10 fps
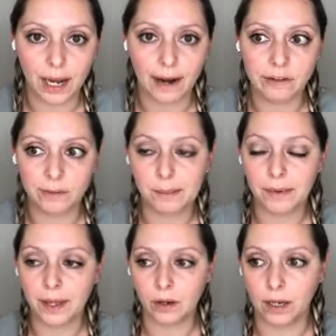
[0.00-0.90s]
We have to
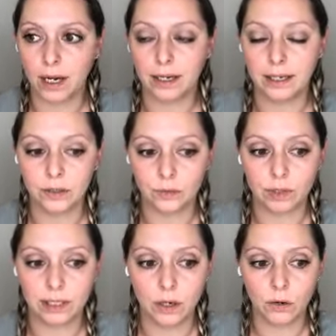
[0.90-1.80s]
remember that our gut is
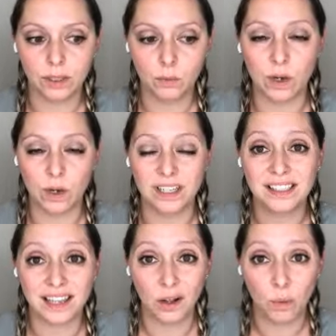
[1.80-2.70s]
really only one
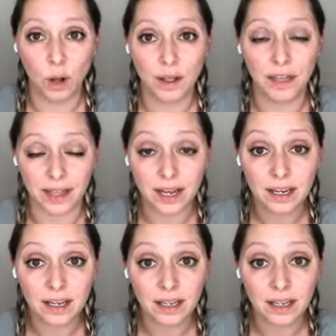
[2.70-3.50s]
cell wall thick.